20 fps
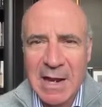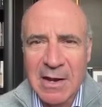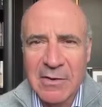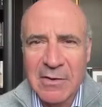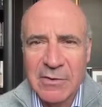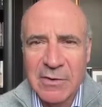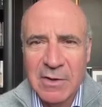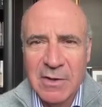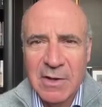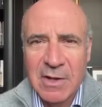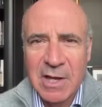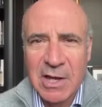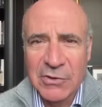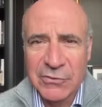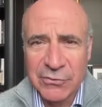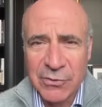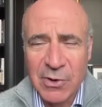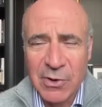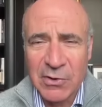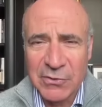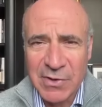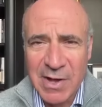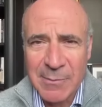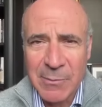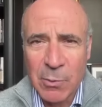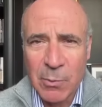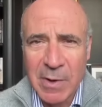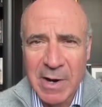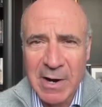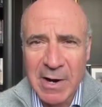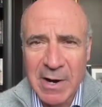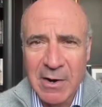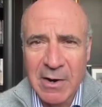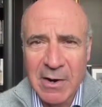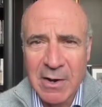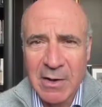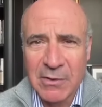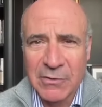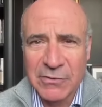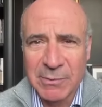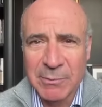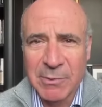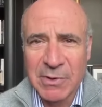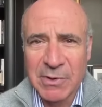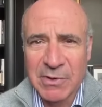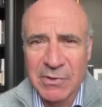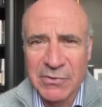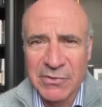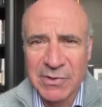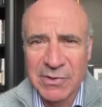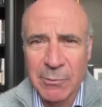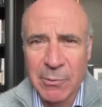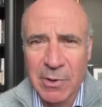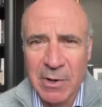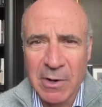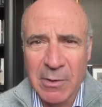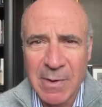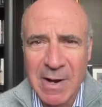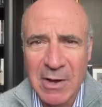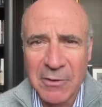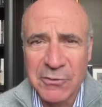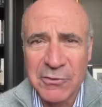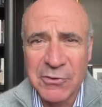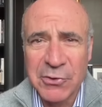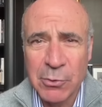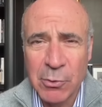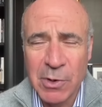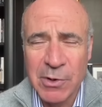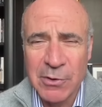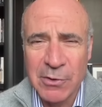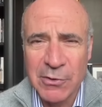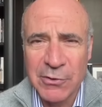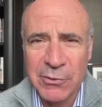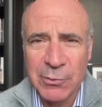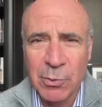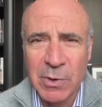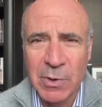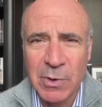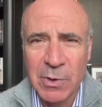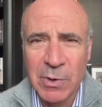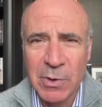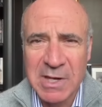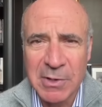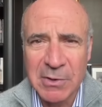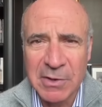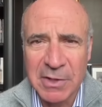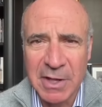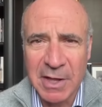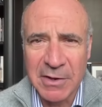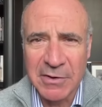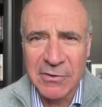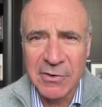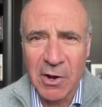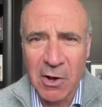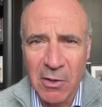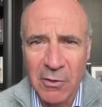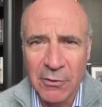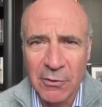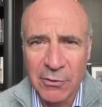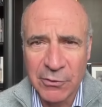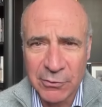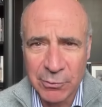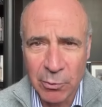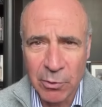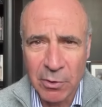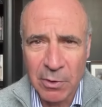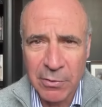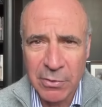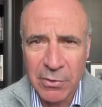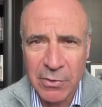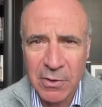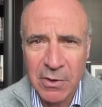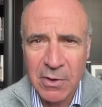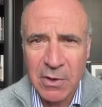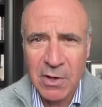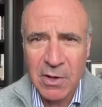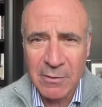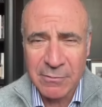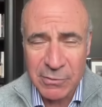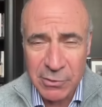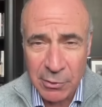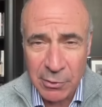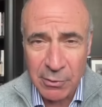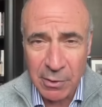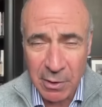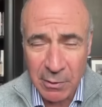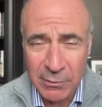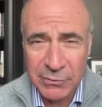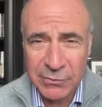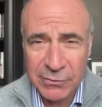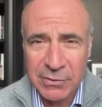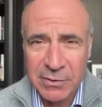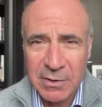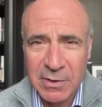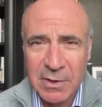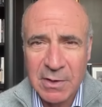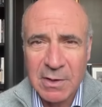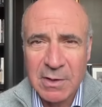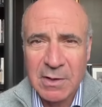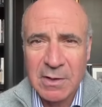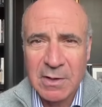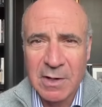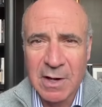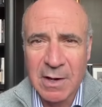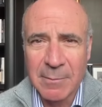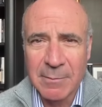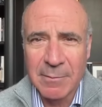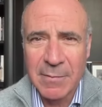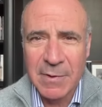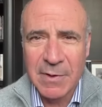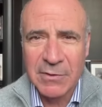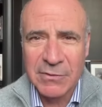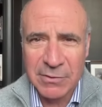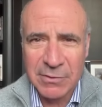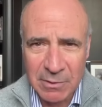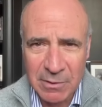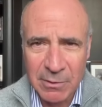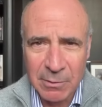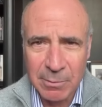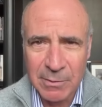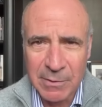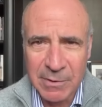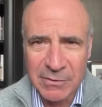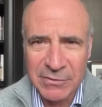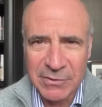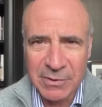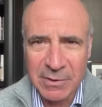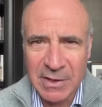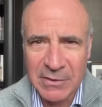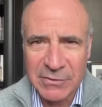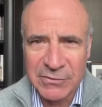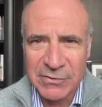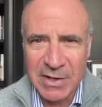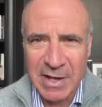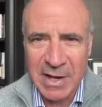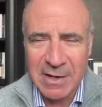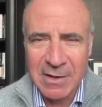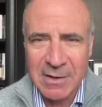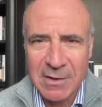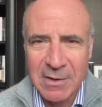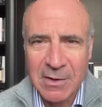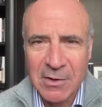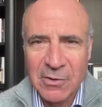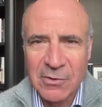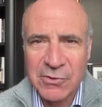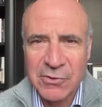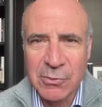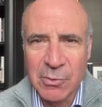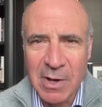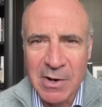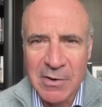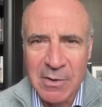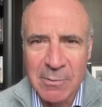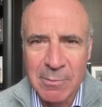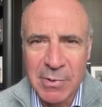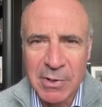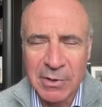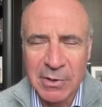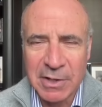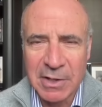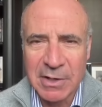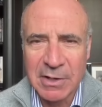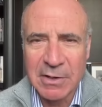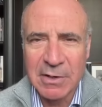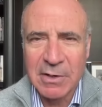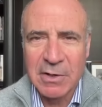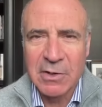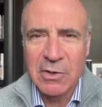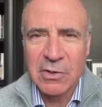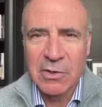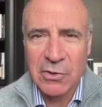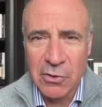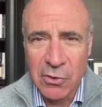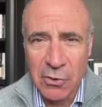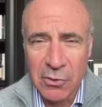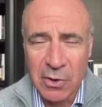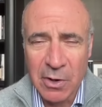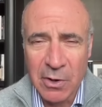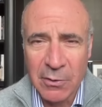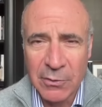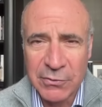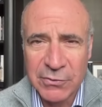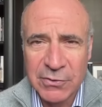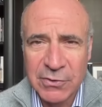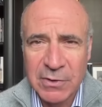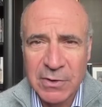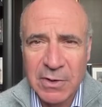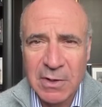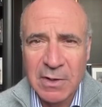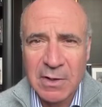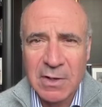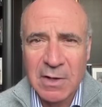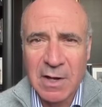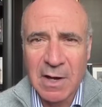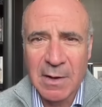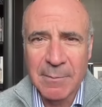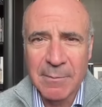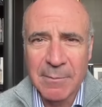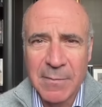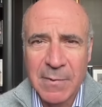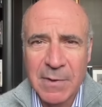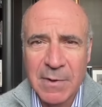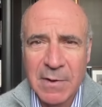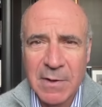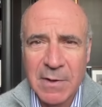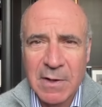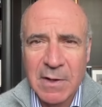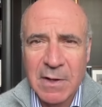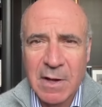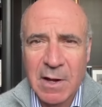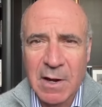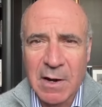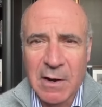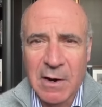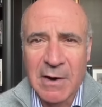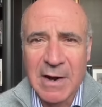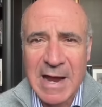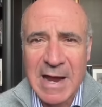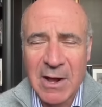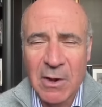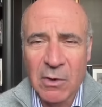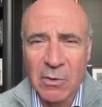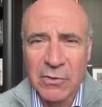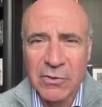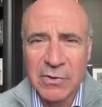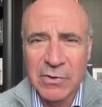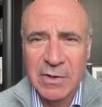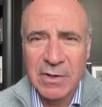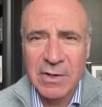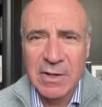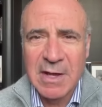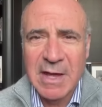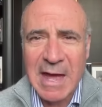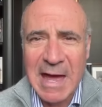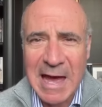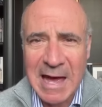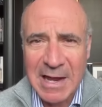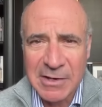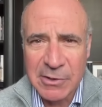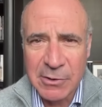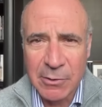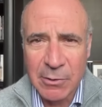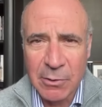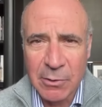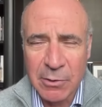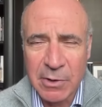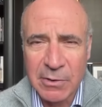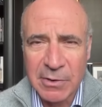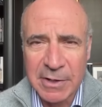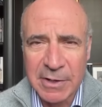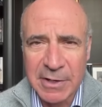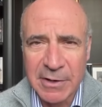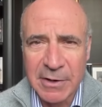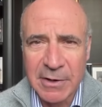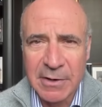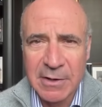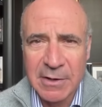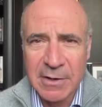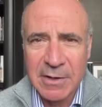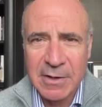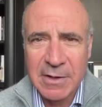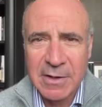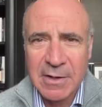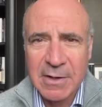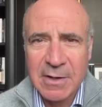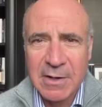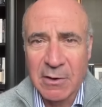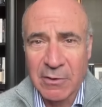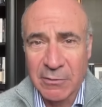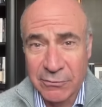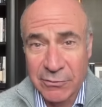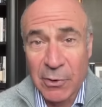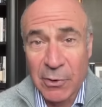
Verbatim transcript: and as far as I'm aware, somewhere, somewhere around 220 billion dollars worth of euros. Um, so a little bit. So let's say 200 billion euros um, are, are, held at Euroclear or